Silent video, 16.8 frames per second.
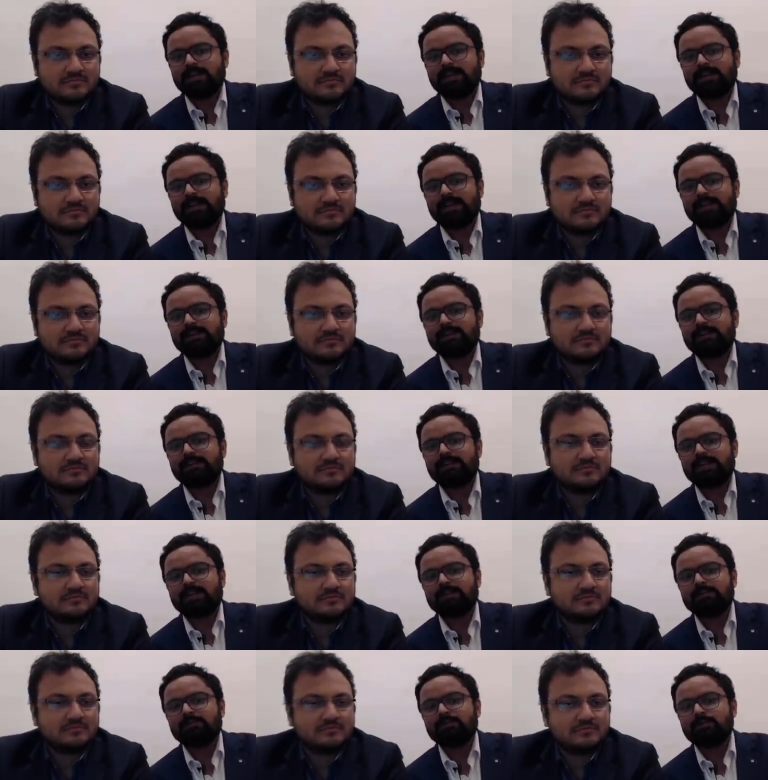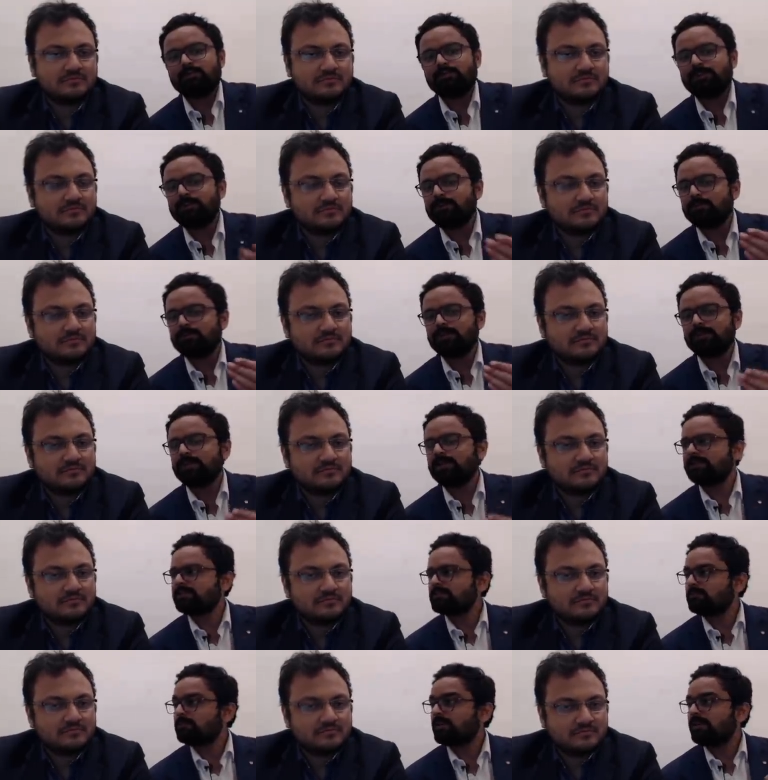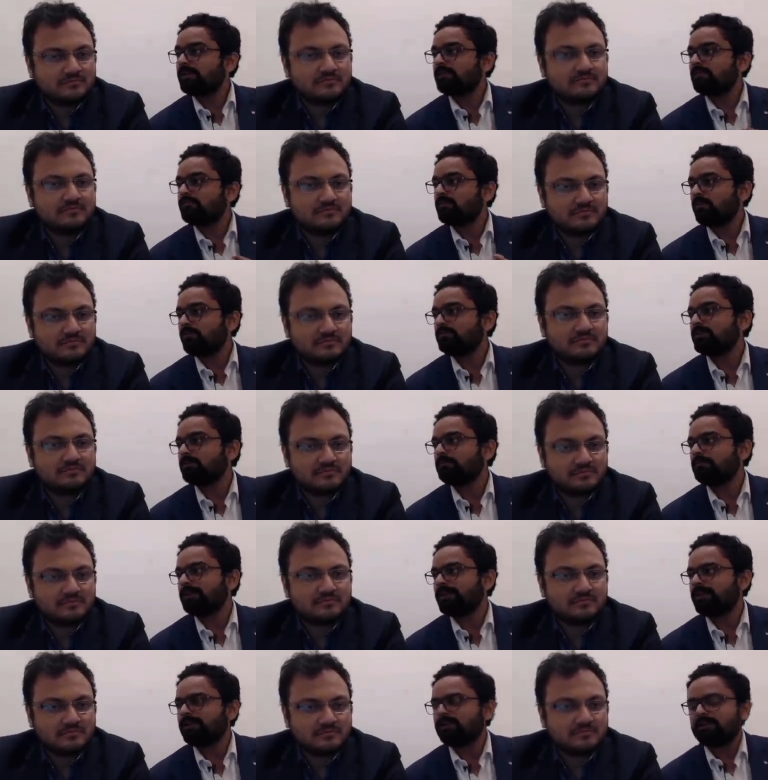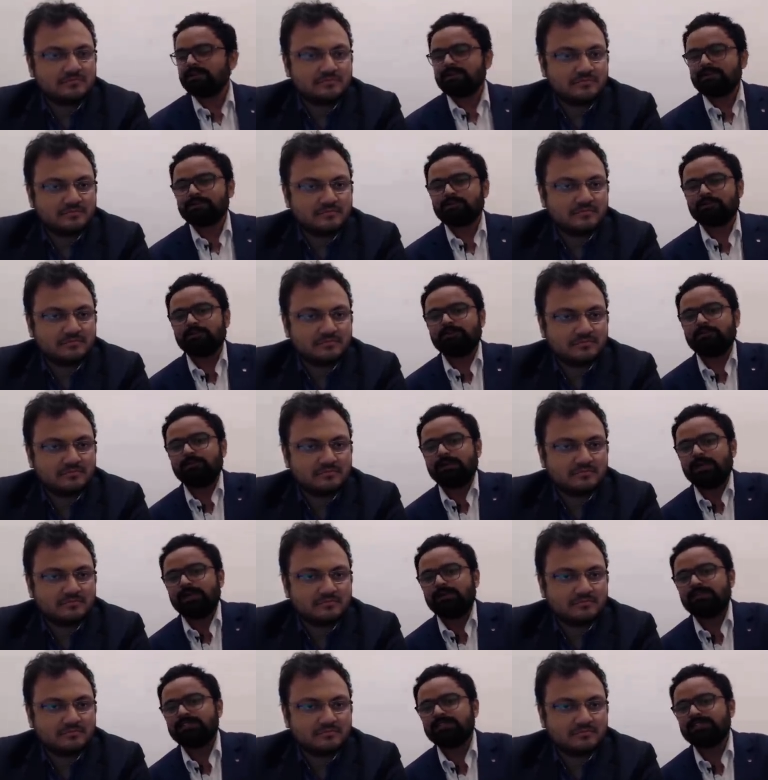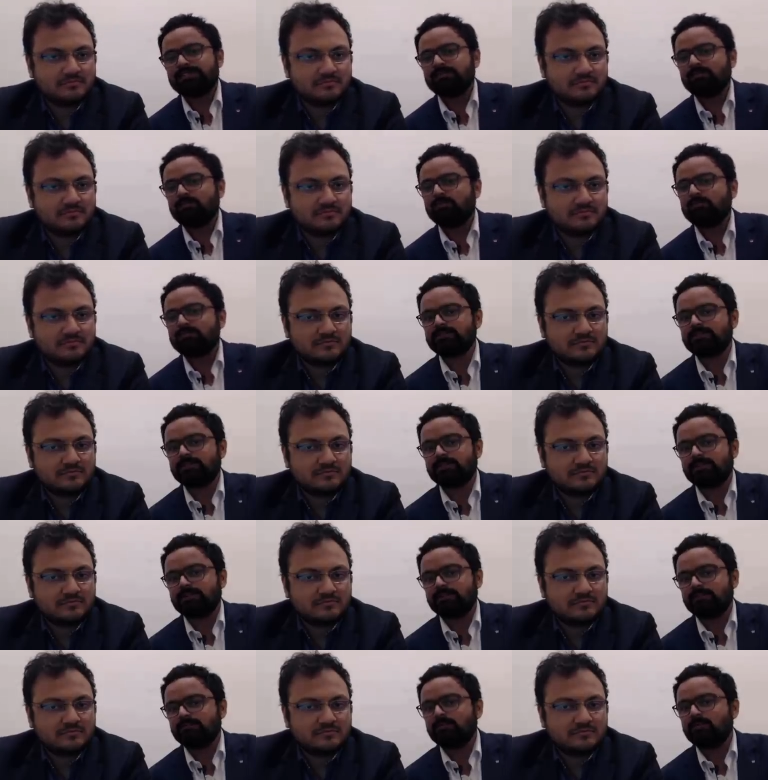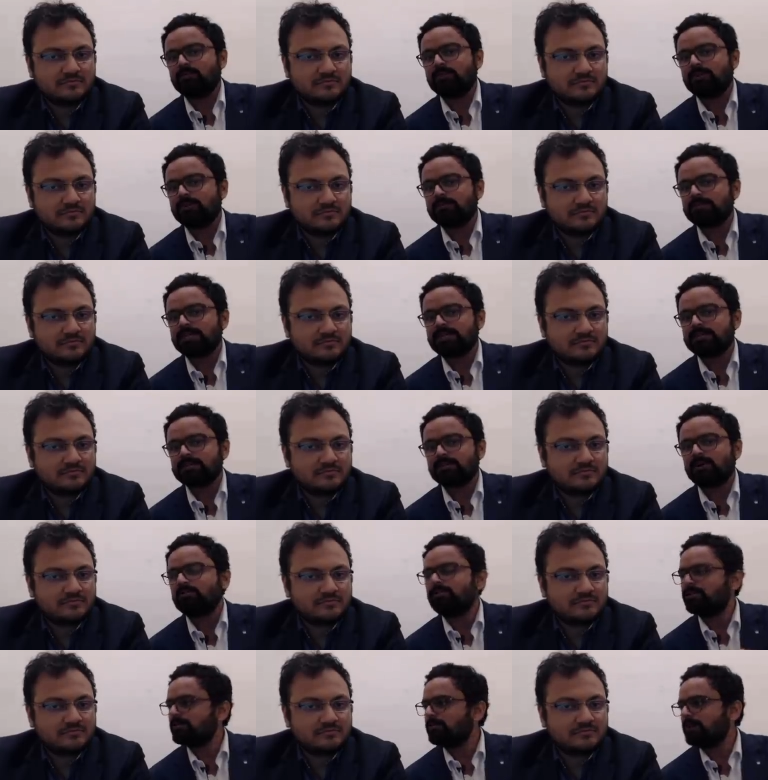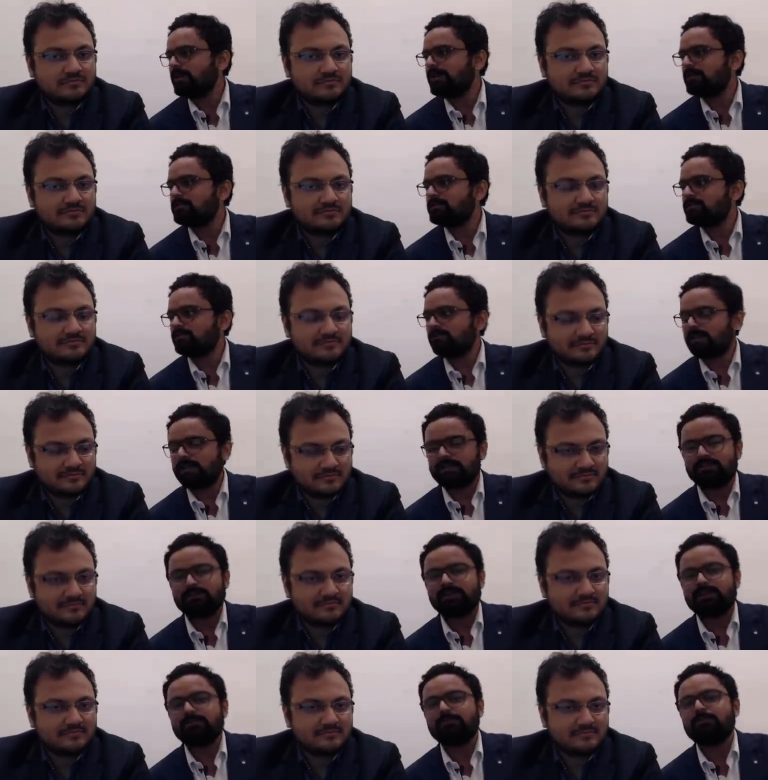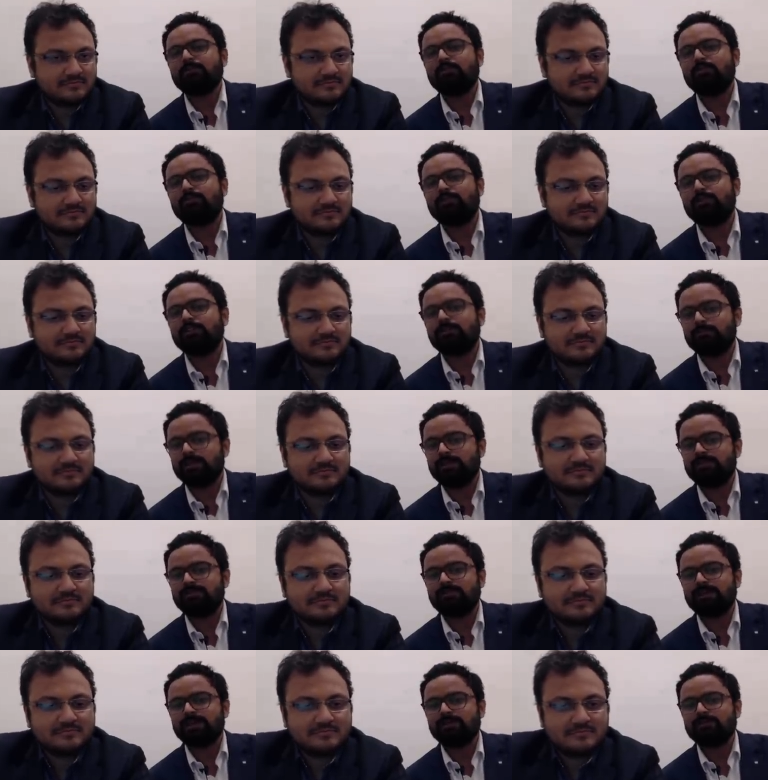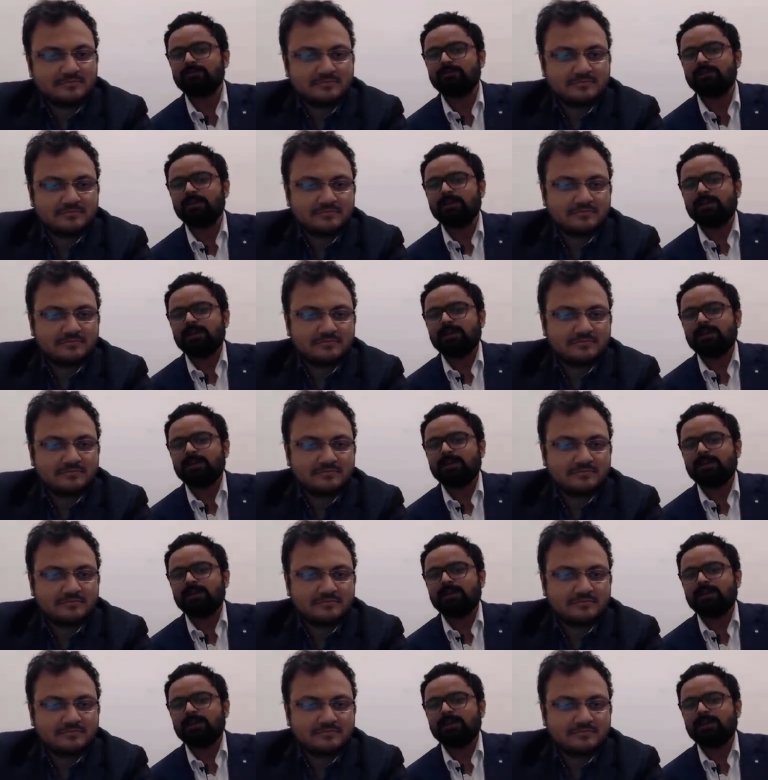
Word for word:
Speaker 1: and at that time you need to create some kind of counterplay. so the a6 moves move comes as a counterplay also like you can go for the b5